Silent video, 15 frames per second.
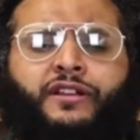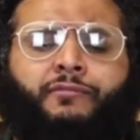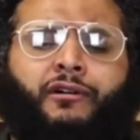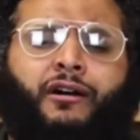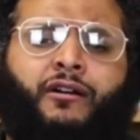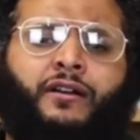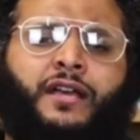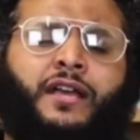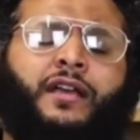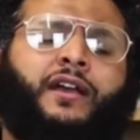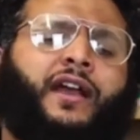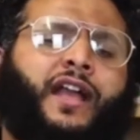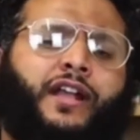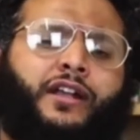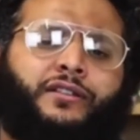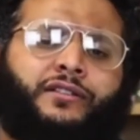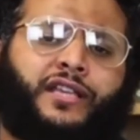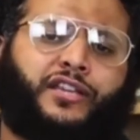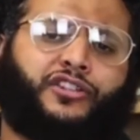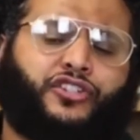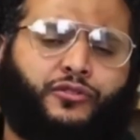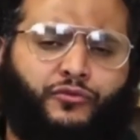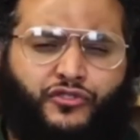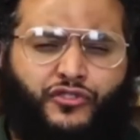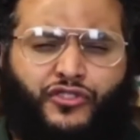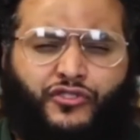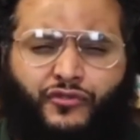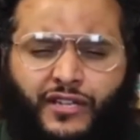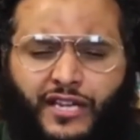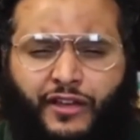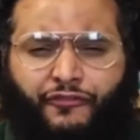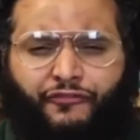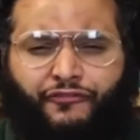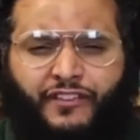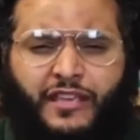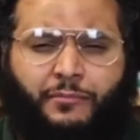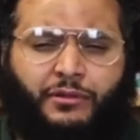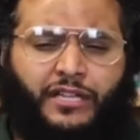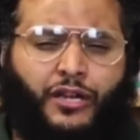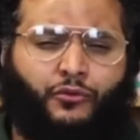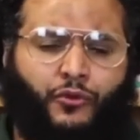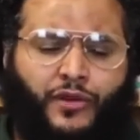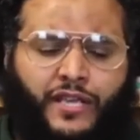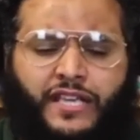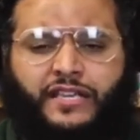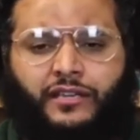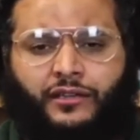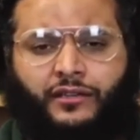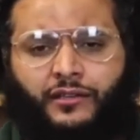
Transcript: about a contention which is really a feeble and weak